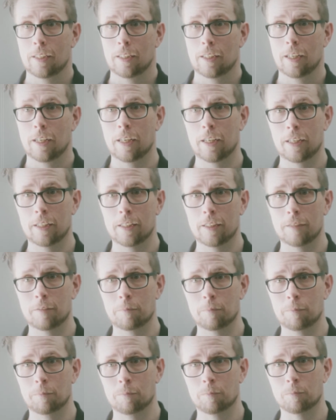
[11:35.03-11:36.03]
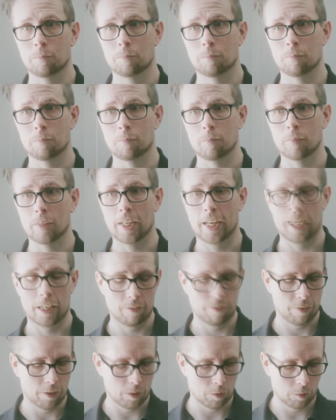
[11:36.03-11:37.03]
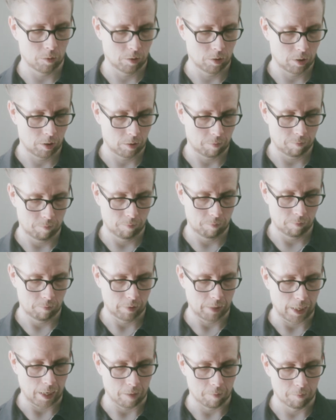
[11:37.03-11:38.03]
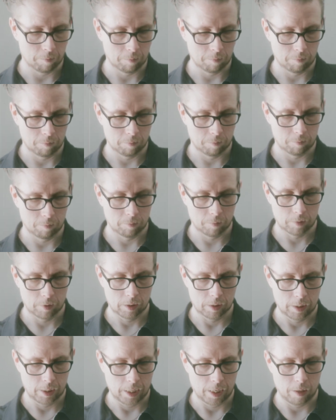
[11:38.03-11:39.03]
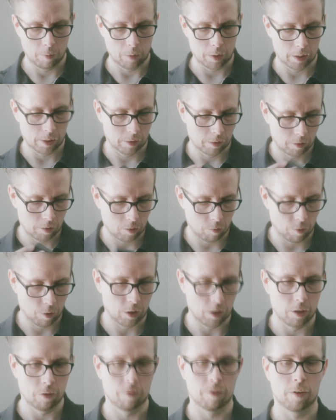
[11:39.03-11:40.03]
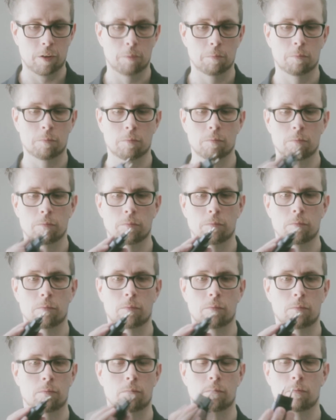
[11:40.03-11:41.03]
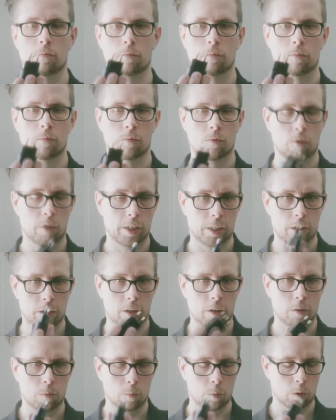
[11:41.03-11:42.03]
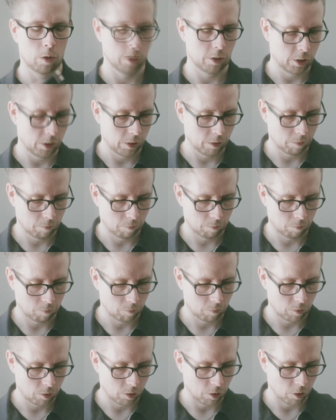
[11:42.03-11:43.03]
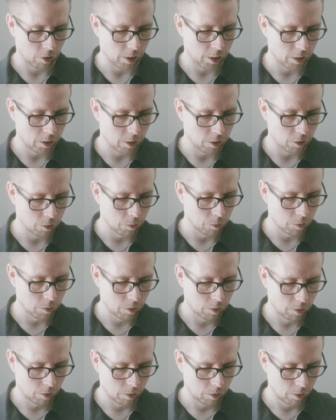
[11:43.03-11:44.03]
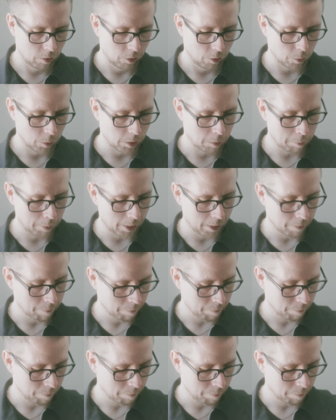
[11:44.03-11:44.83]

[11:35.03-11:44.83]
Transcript: Um, headphones, yeah, and one converter from regular wall socket to USB.